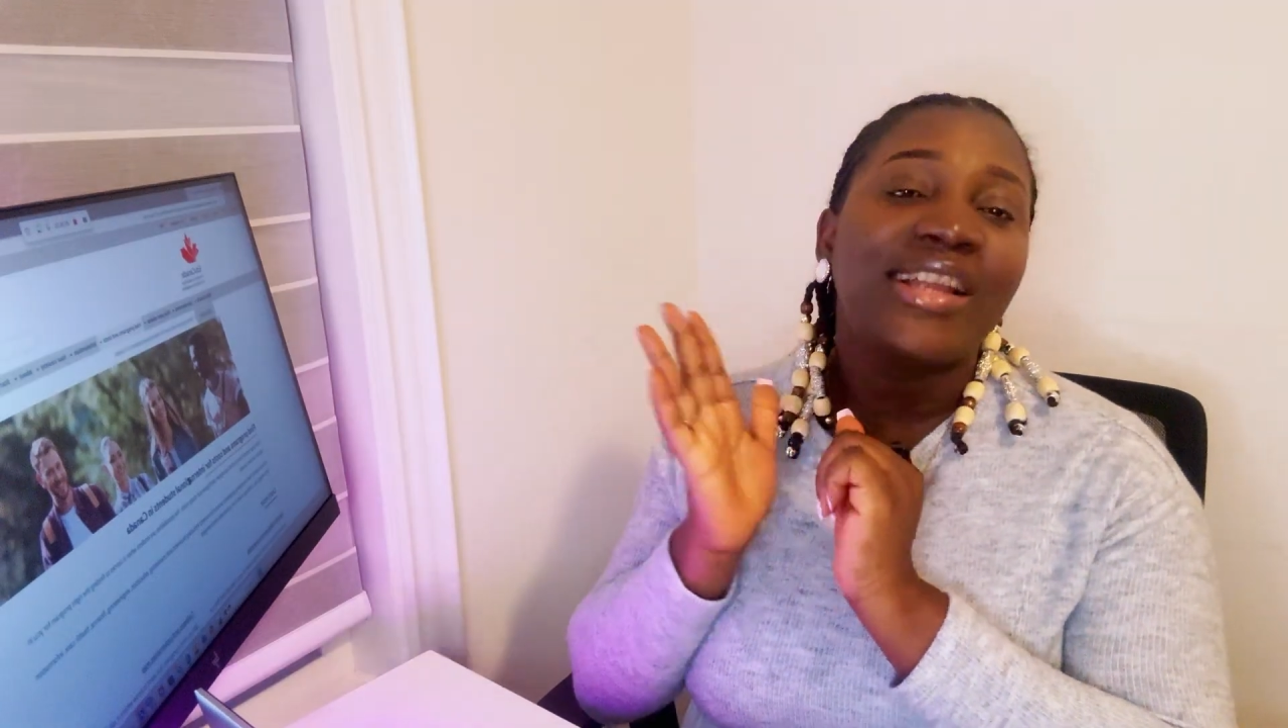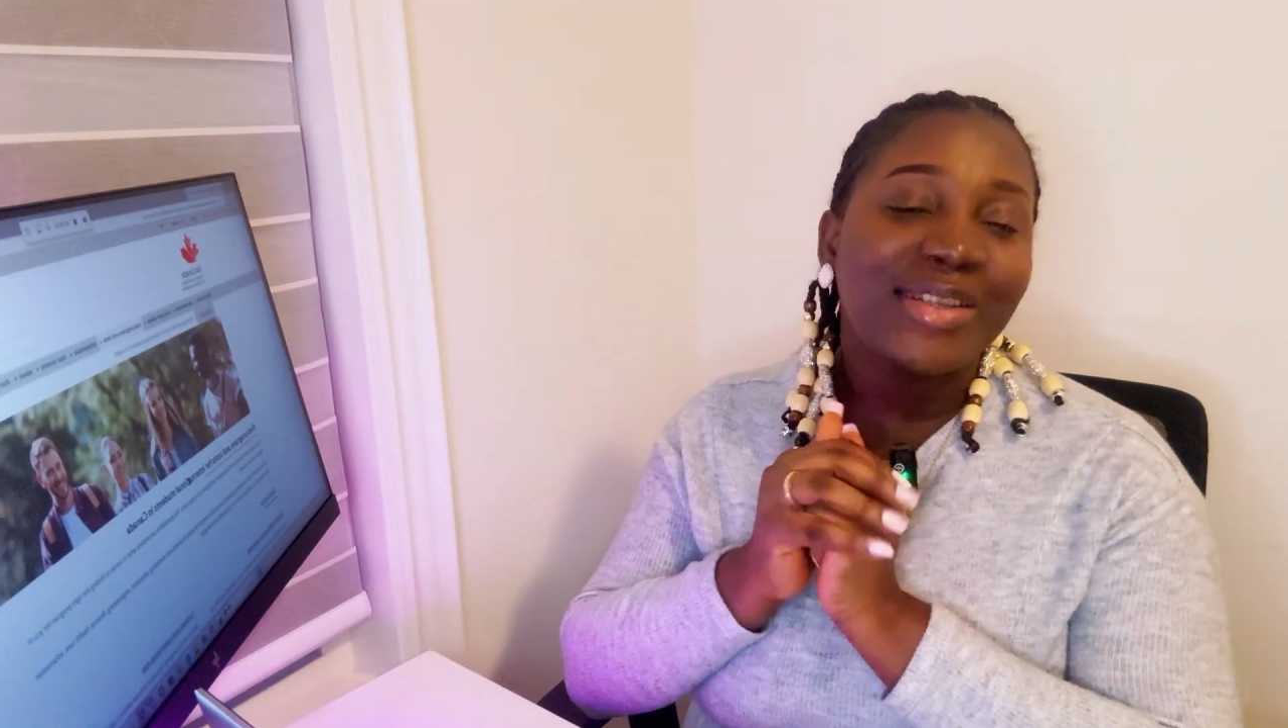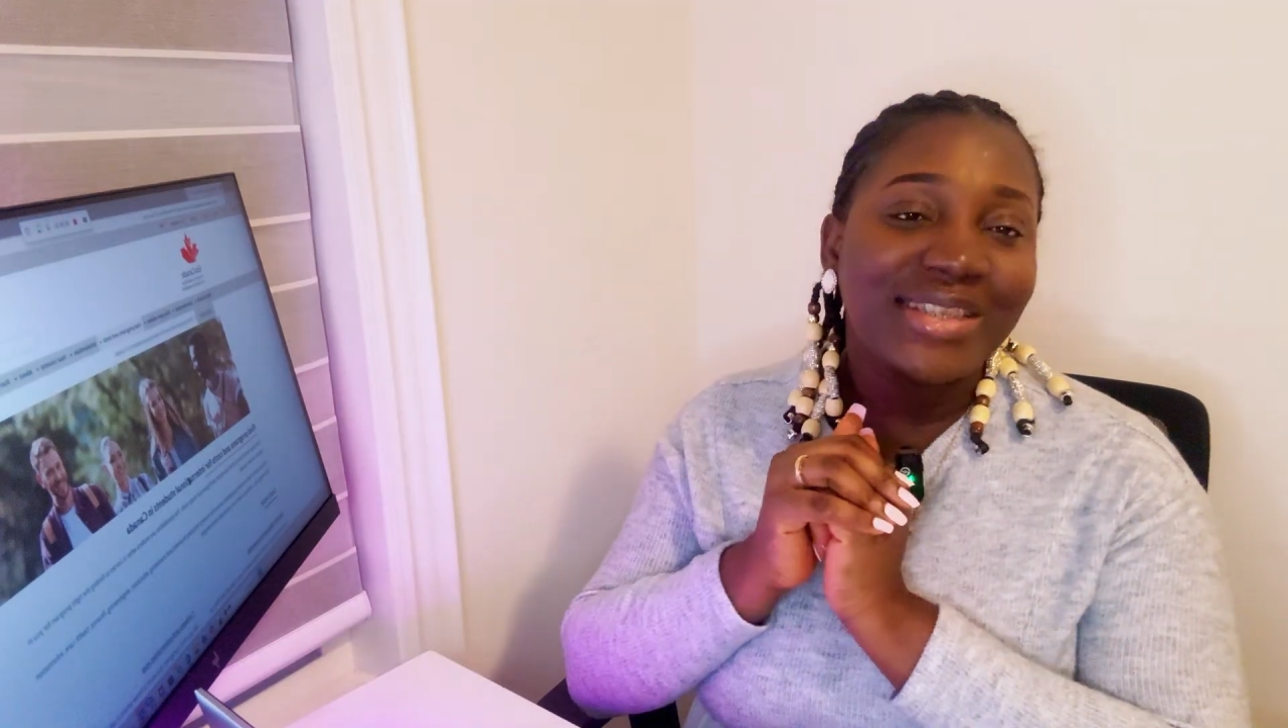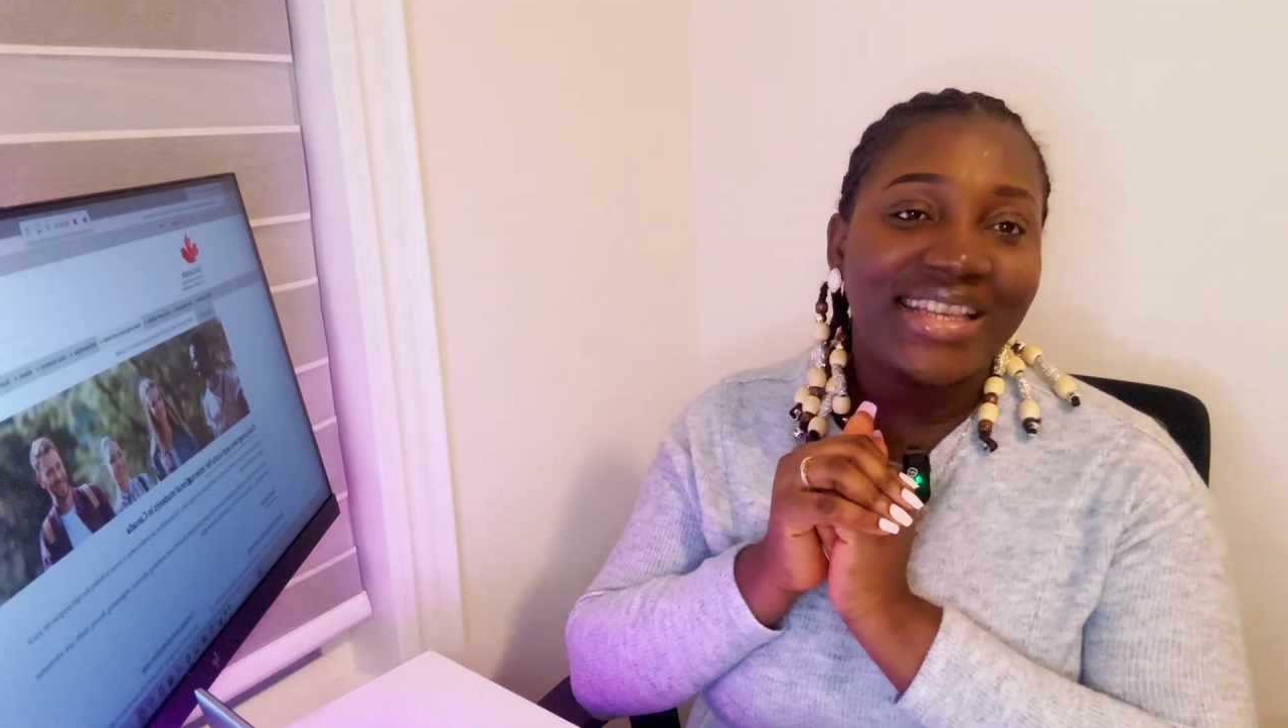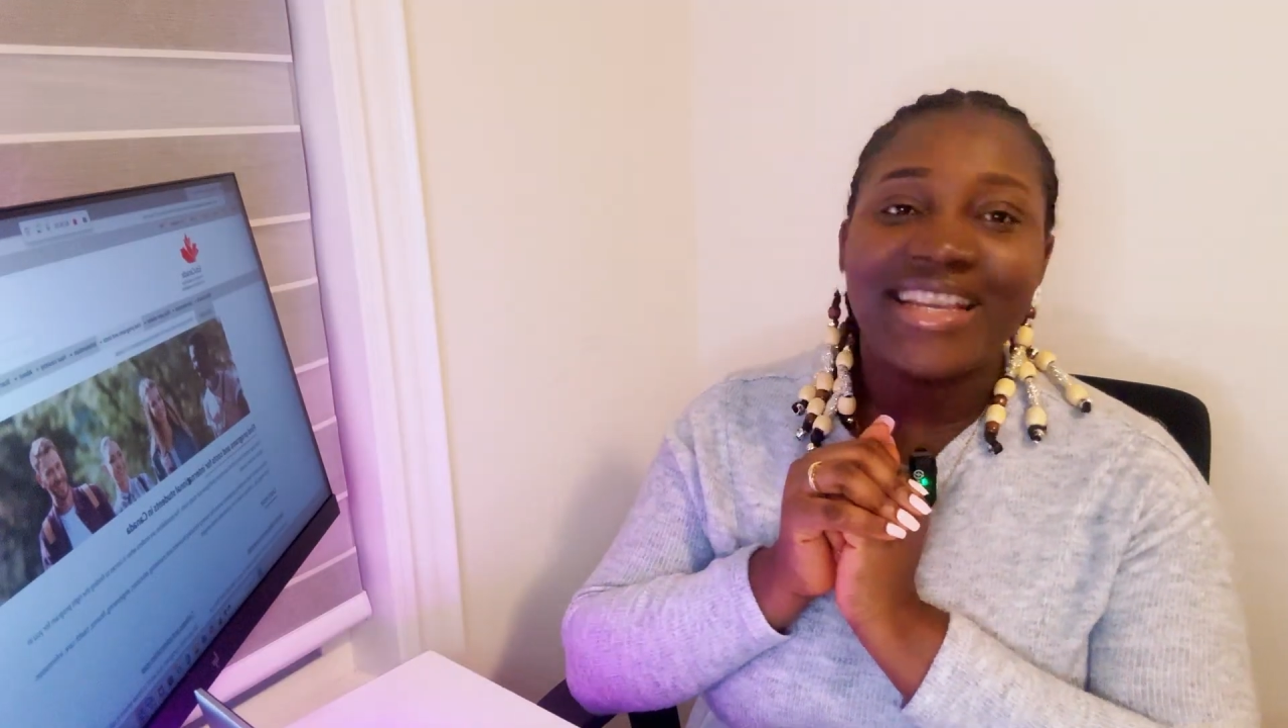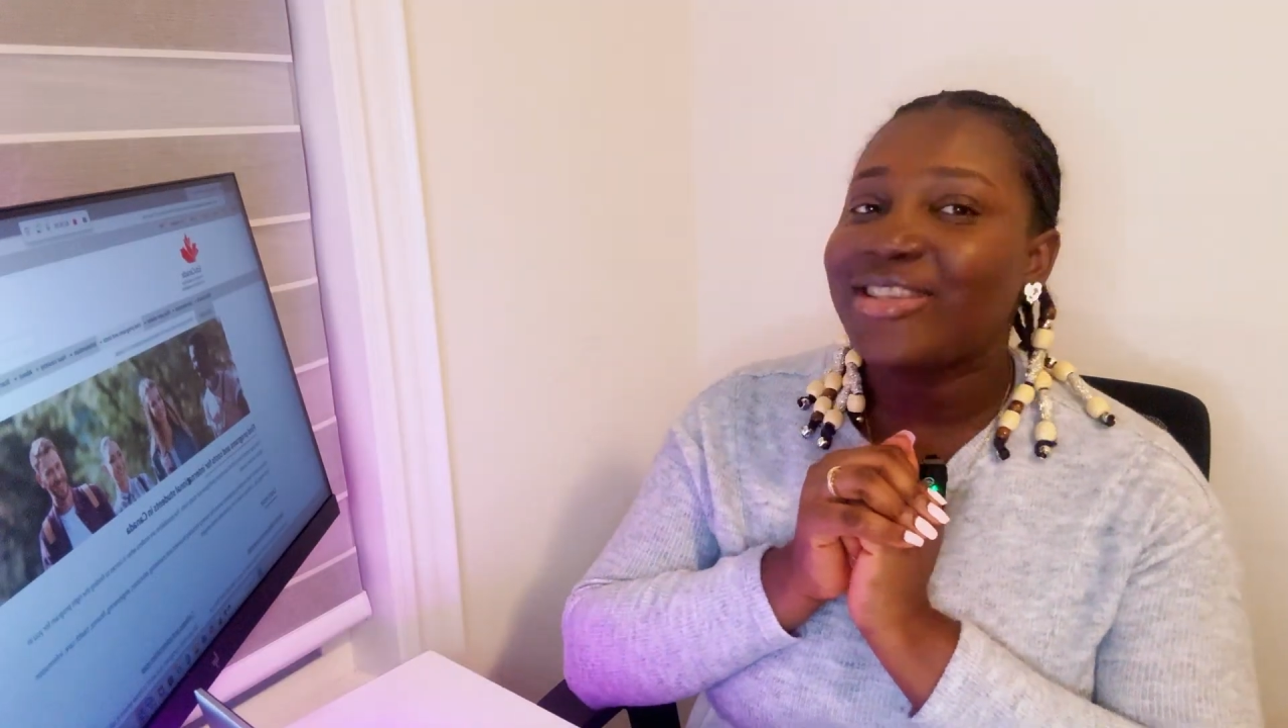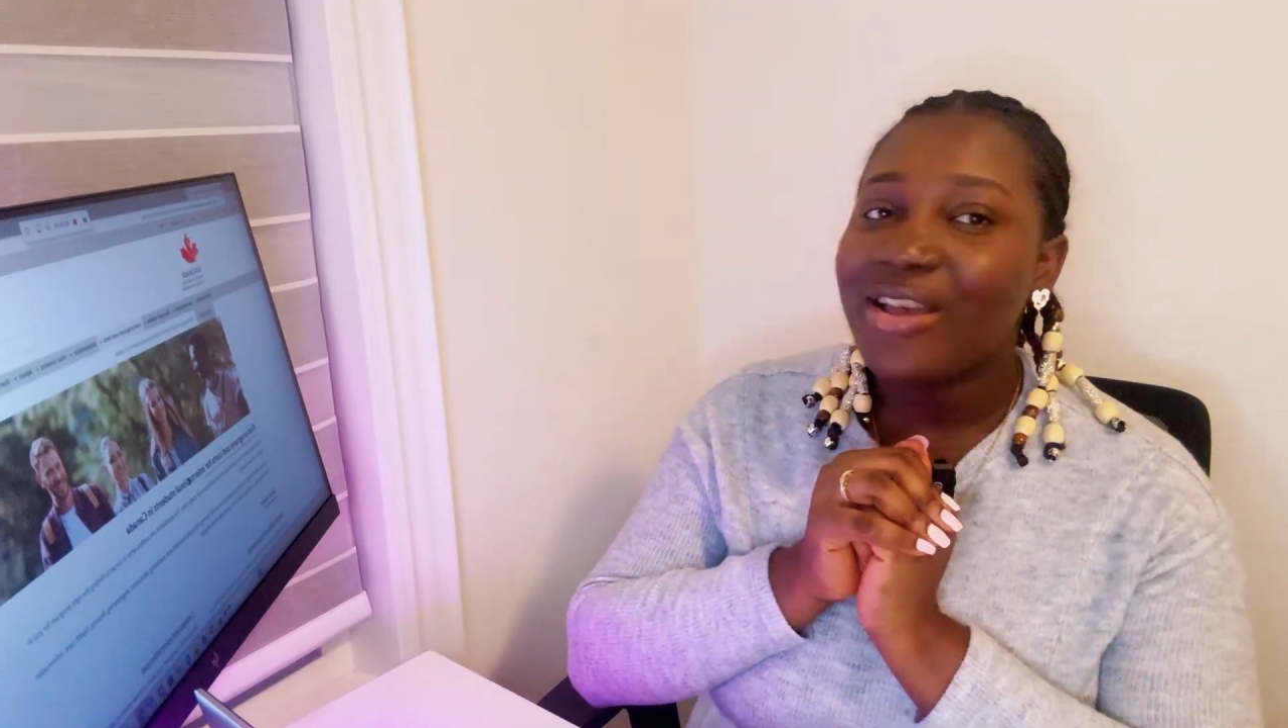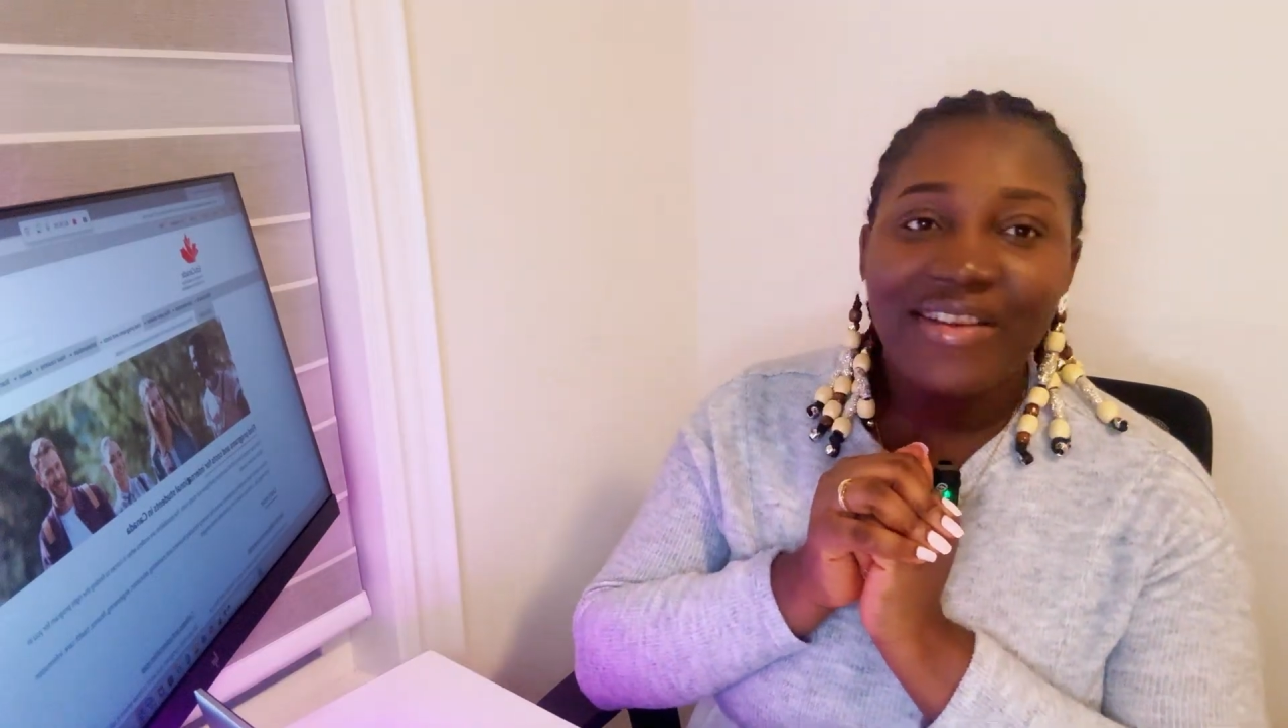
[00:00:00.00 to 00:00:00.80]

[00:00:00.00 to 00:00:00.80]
just in case you